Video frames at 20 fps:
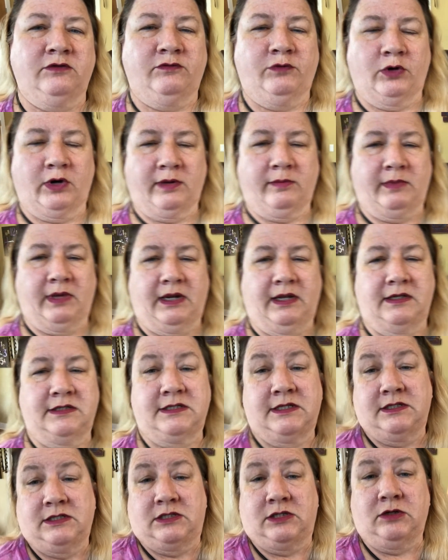forty
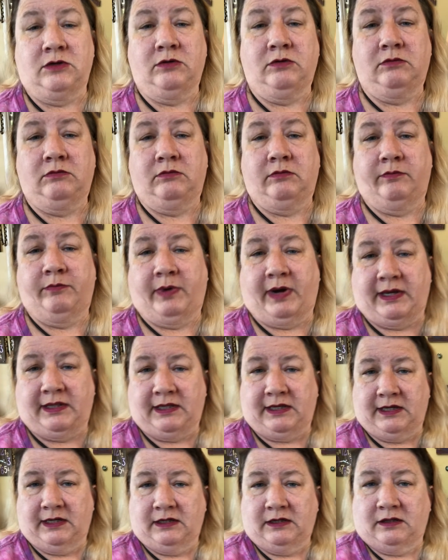minutes, and soon by
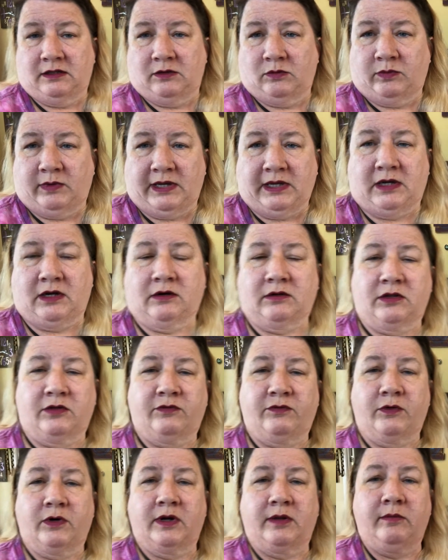the end of the week on the
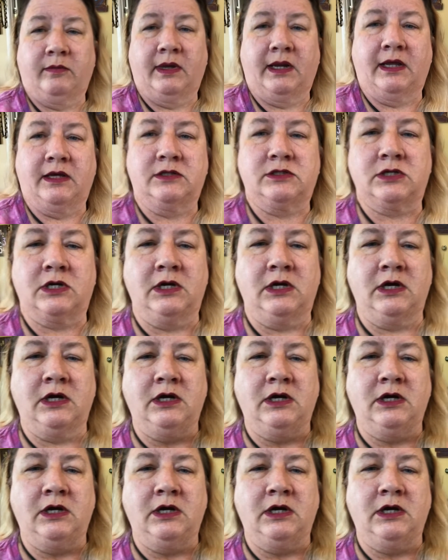forty minutes,